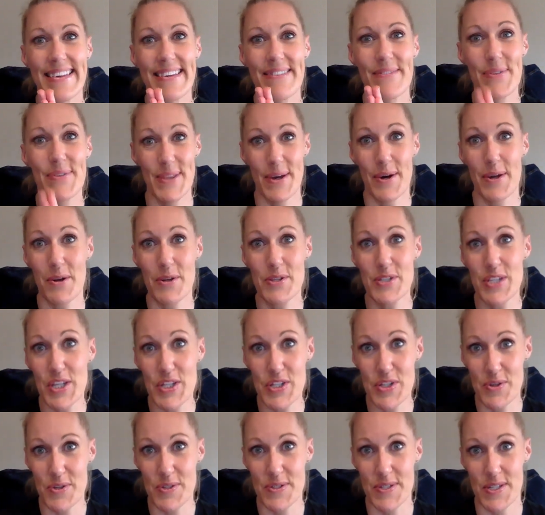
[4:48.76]
without our
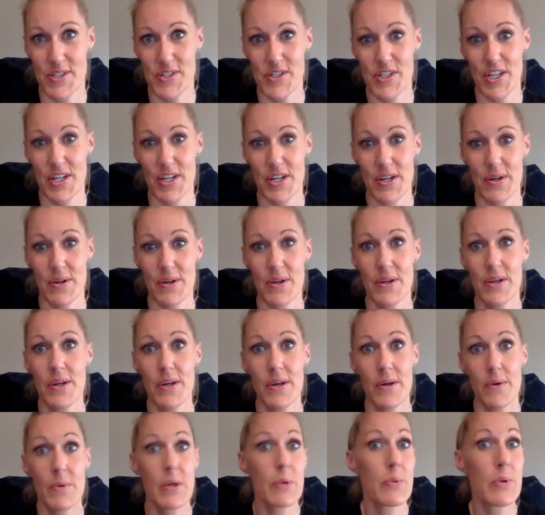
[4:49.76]
teachers this year,
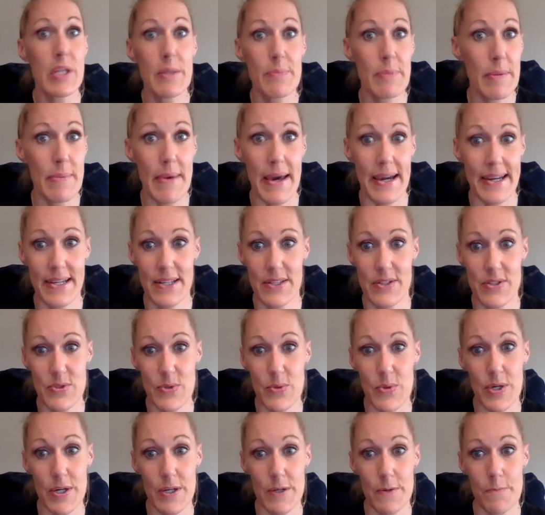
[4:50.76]
we wouldn't be back in
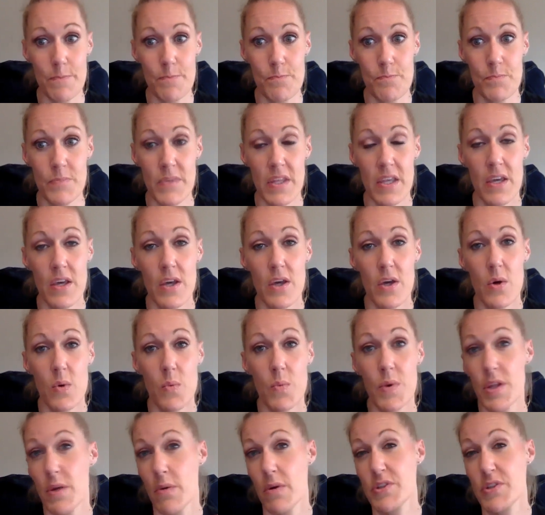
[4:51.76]
school.
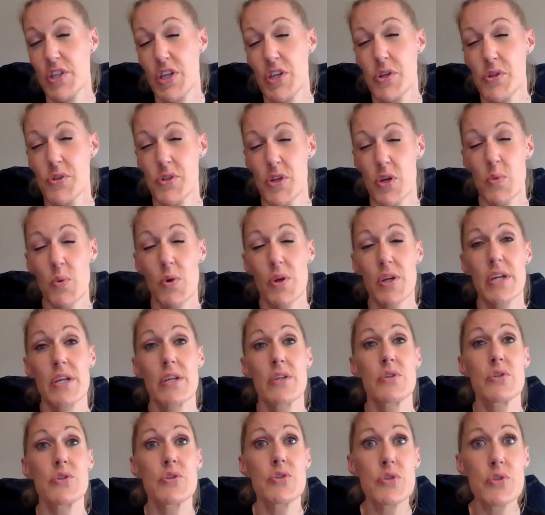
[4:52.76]
We know our teachers are
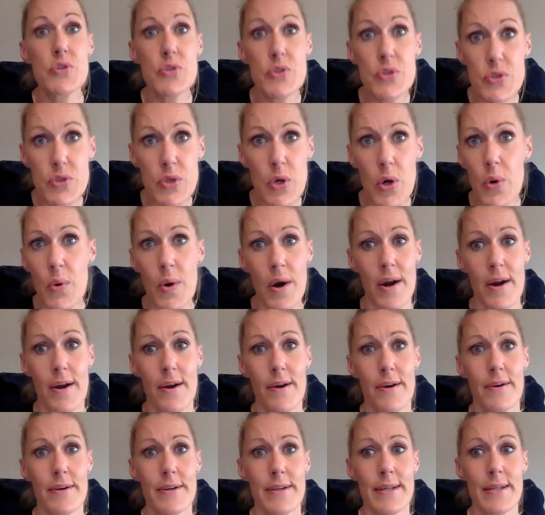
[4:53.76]
working so
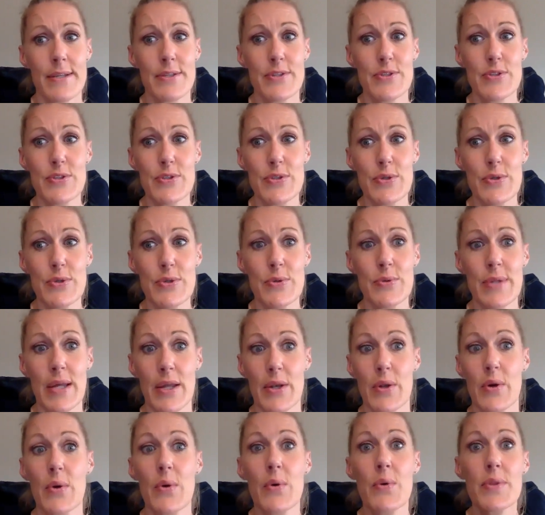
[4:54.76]
hard to not
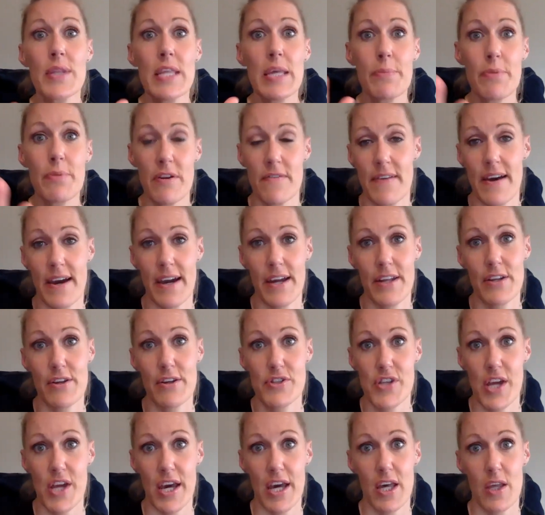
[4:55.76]
only provide your
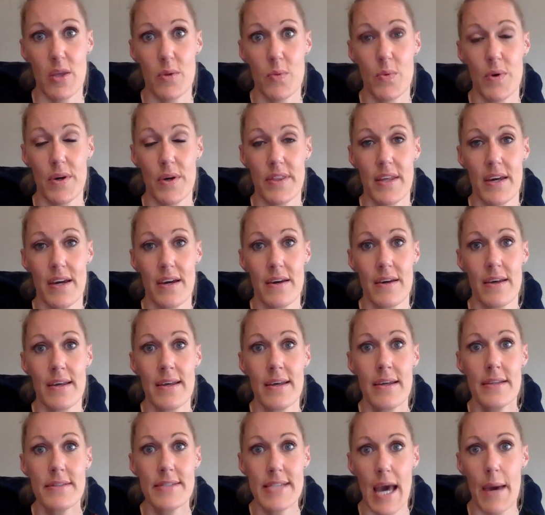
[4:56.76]
child with a
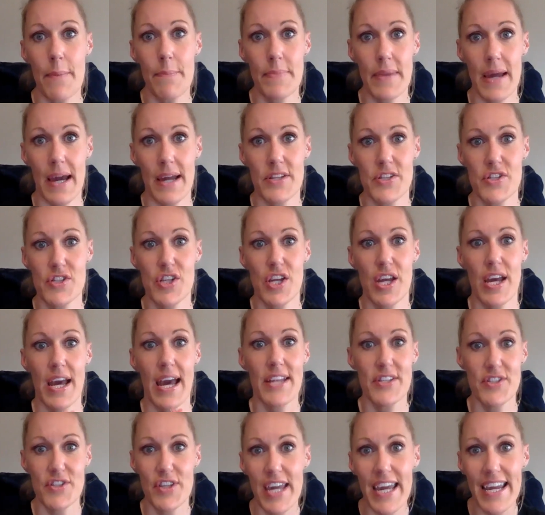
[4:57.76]
top-notch
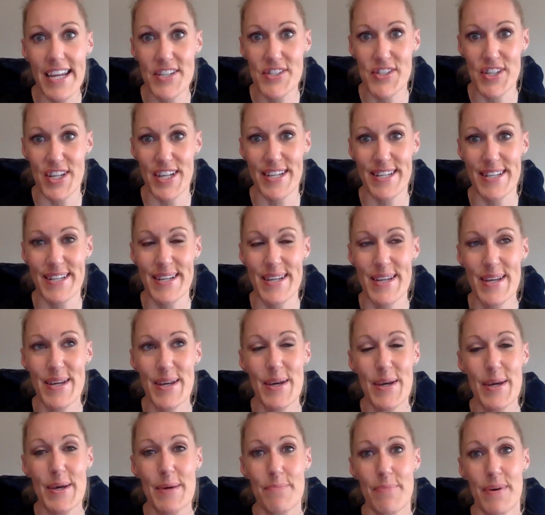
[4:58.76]
education,
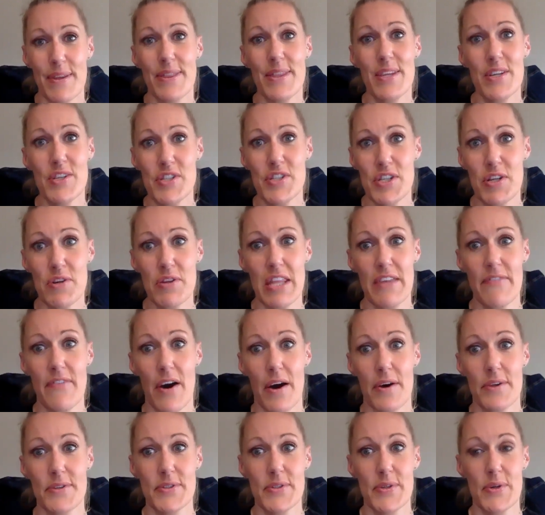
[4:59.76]
But this year, they've
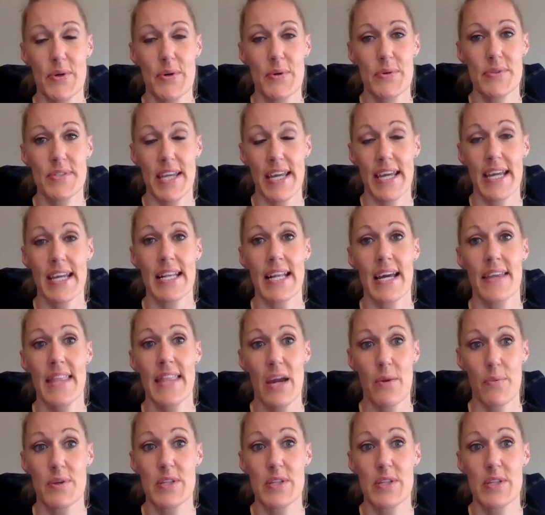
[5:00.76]
also taken on that